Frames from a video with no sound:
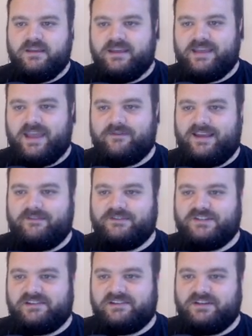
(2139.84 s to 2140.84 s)
It gave
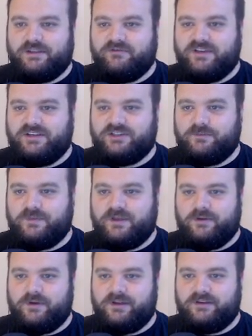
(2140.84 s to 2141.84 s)
Levitation a 3, should be
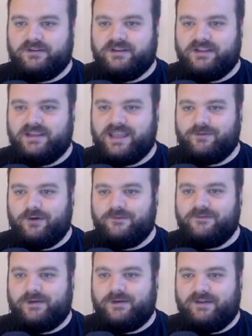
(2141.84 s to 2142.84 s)
a 1. It gave
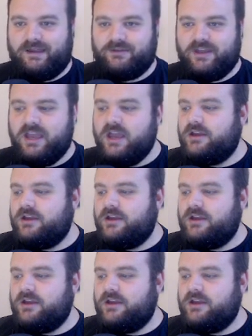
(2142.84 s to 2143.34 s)
Orphan 55 3.